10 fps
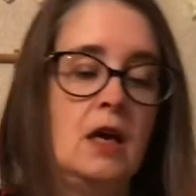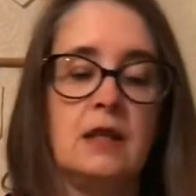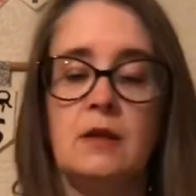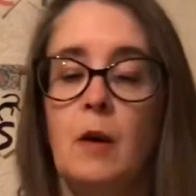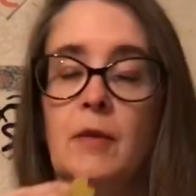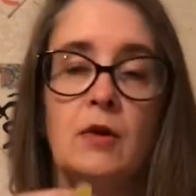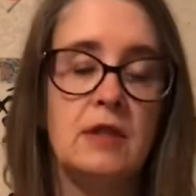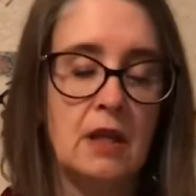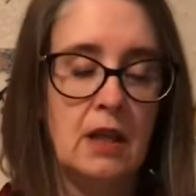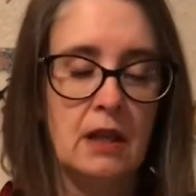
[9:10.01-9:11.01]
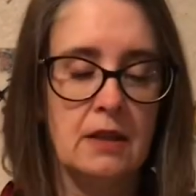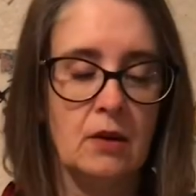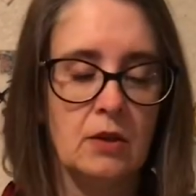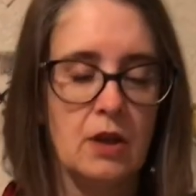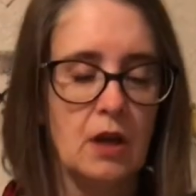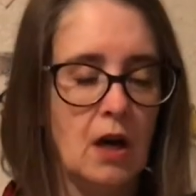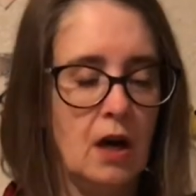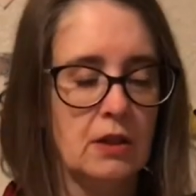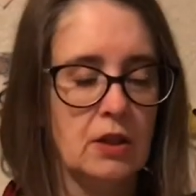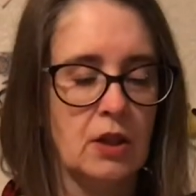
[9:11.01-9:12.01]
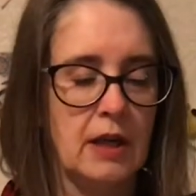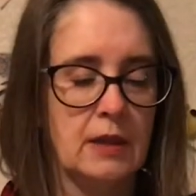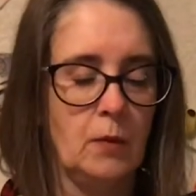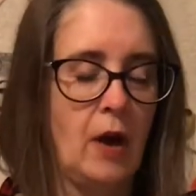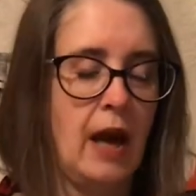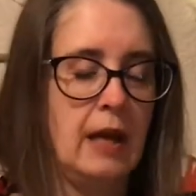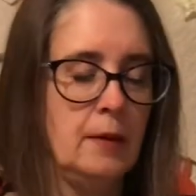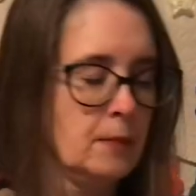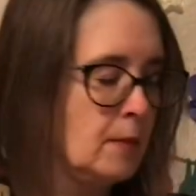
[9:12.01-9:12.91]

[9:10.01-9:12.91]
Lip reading: So I'm not sticking this onto the card straight away,